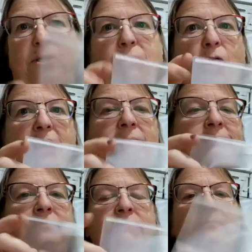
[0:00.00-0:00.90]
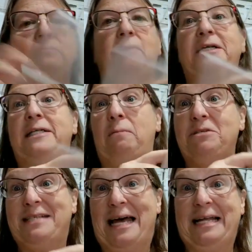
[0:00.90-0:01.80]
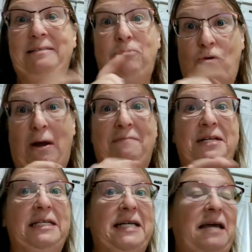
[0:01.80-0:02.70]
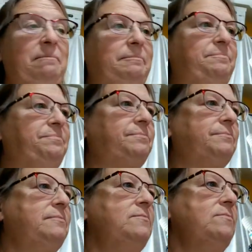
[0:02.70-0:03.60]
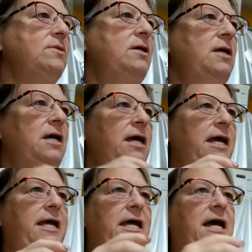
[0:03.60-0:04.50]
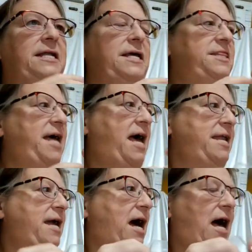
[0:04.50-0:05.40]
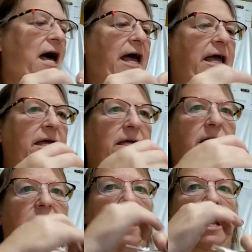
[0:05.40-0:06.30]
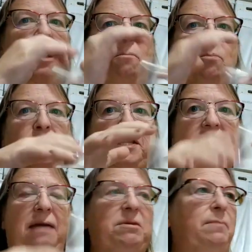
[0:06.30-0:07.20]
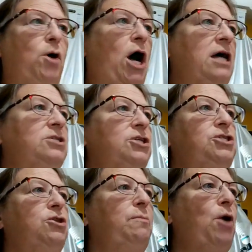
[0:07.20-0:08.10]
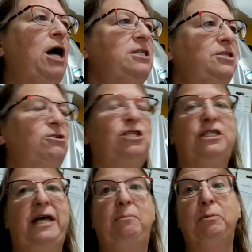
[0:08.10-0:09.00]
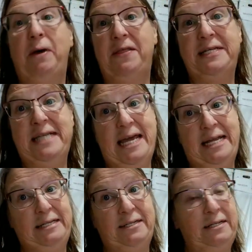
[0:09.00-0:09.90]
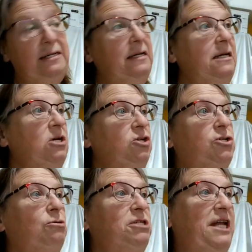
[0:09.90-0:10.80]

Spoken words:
on the bottom, like double-sided crafting tape. And then I put the name of the box. So the boxes are just labeled by the date. So